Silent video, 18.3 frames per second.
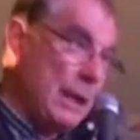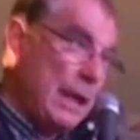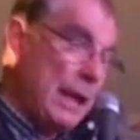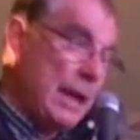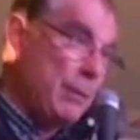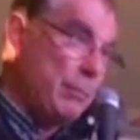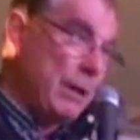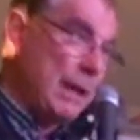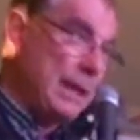
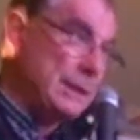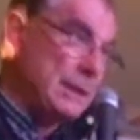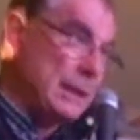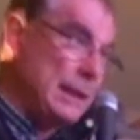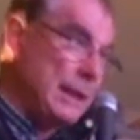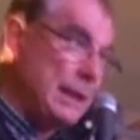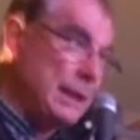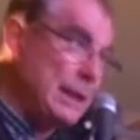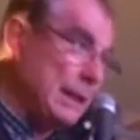and
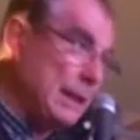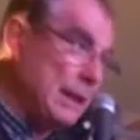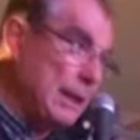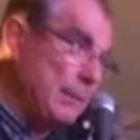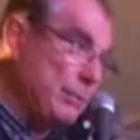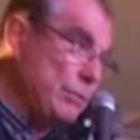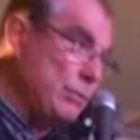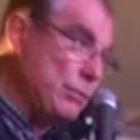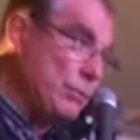basically they didn't
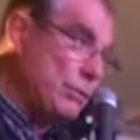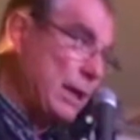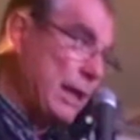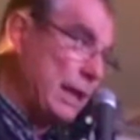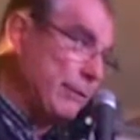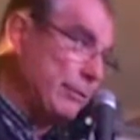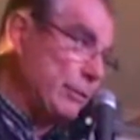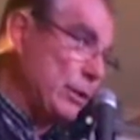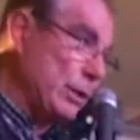keep
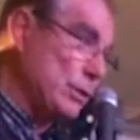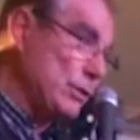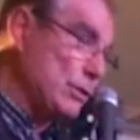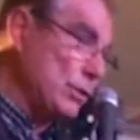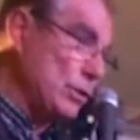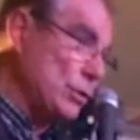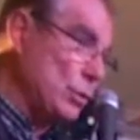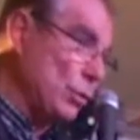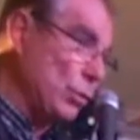track of
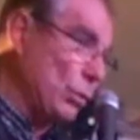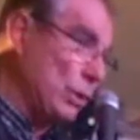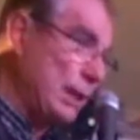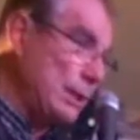costs at all.